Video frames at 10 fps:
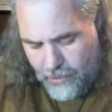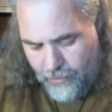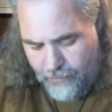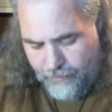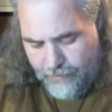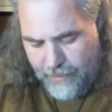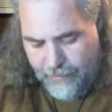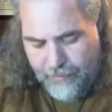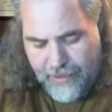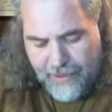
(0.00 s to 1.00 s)
Oh,
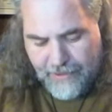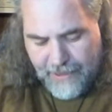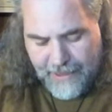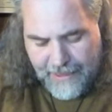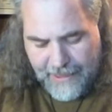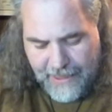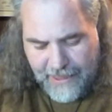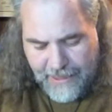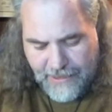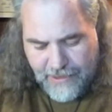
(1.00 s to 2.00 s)
maybe because I got the
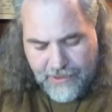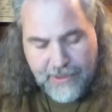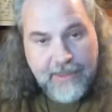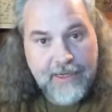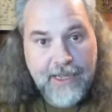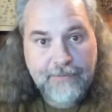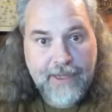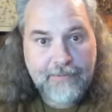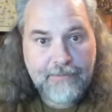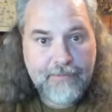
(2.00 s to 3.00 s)
cage on. That
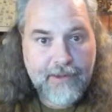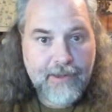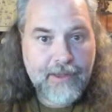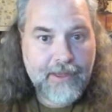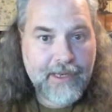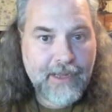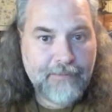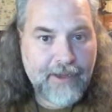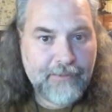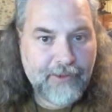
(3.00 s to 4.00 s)
might
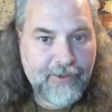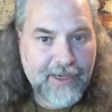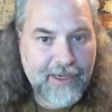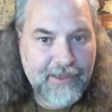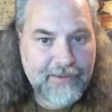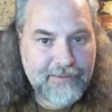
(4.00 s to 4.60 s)
be why.